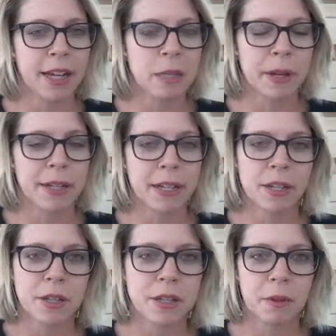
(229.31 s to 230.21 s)

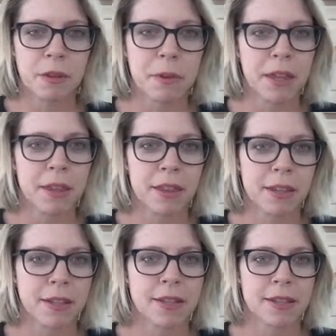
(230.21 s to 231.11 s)
expectations with me that
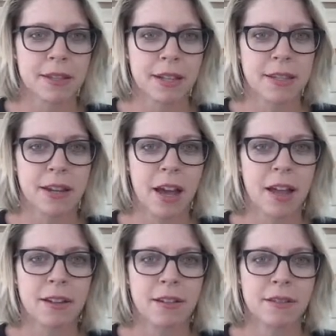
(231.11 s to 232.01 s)
this does
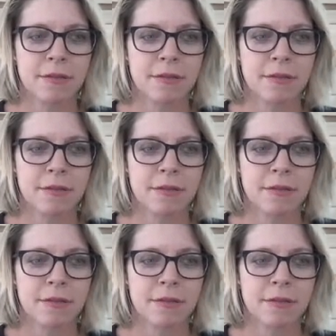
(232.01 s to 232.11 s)
not